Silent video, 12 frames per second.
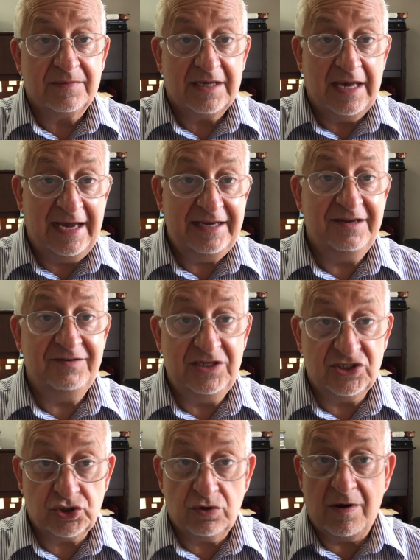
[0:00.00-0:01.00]
Kind of
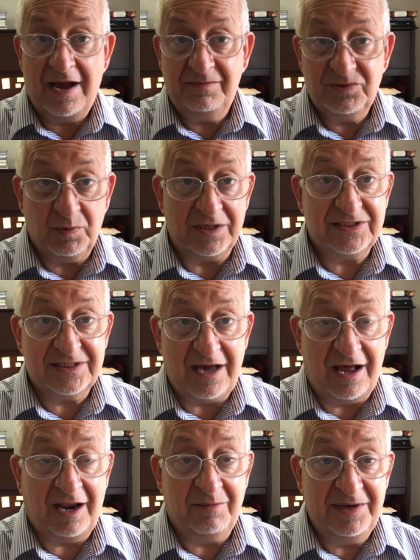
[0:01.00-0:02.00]
describes what
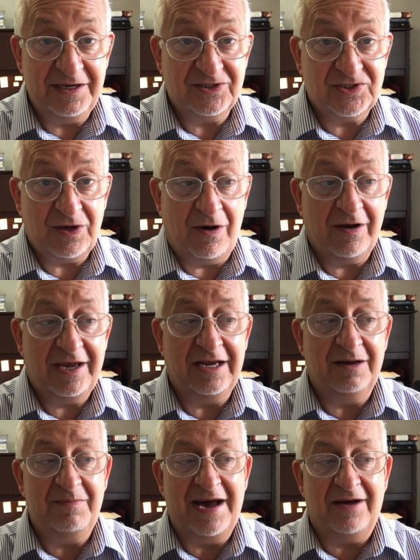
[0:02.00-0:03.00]
Solomon is
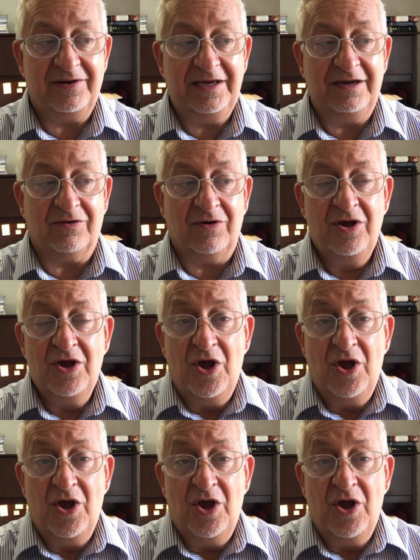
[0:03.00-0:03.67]
talking about here.